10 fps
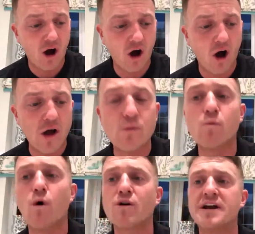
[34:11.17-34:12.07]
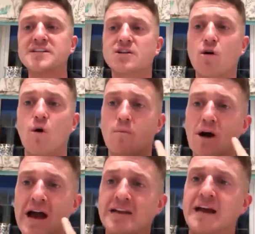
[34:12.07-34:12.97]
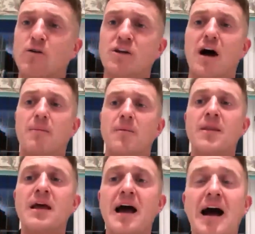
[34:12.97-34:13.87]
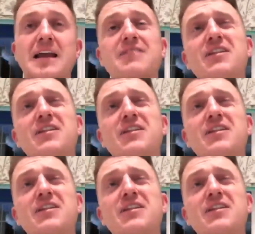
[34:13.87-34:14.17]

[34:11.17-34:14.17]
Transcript: I will walk into court with my head held up.